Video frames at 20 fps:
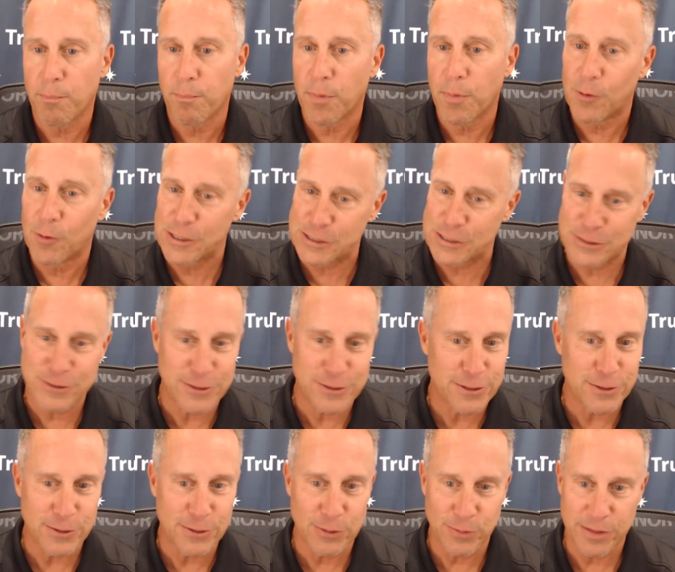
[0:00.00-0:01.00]
But once you
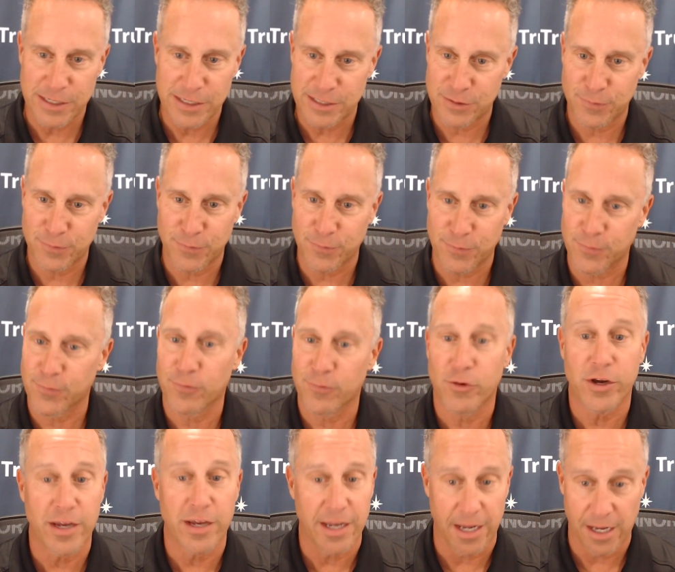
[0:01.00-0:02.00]
do, it's
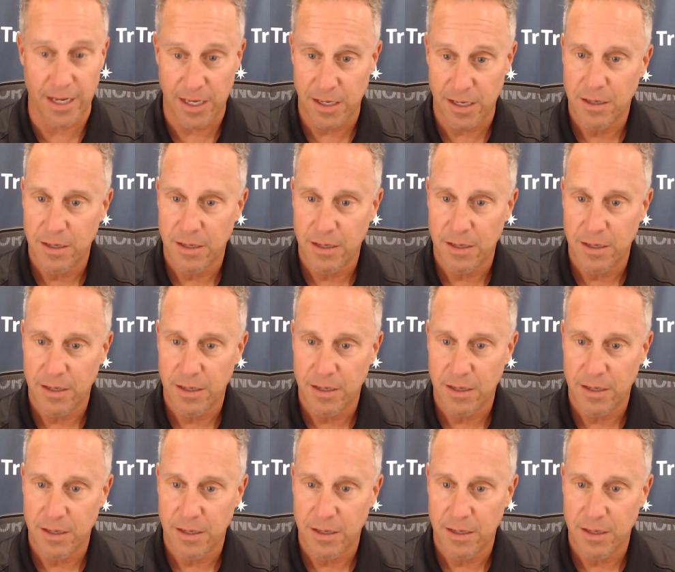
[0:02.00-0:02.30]
freeing.